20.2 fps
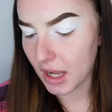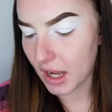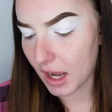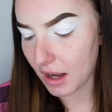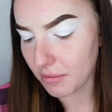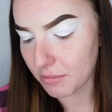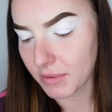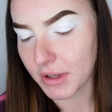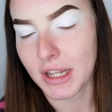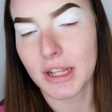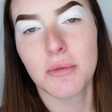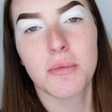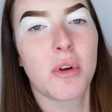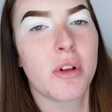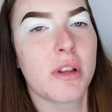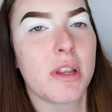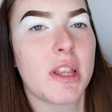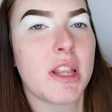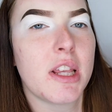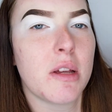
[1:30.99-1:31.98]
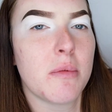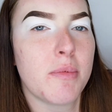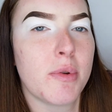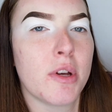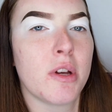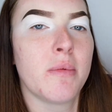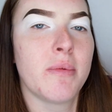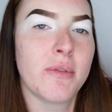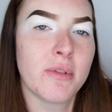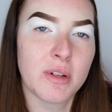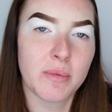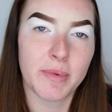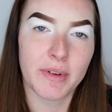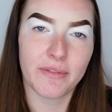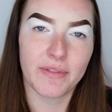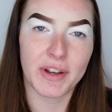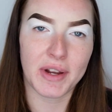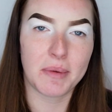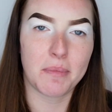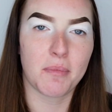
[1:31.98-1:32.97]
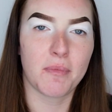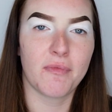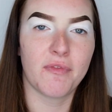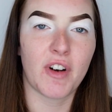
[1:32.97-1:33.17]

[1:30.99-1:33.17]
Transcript: I really want the purple to be very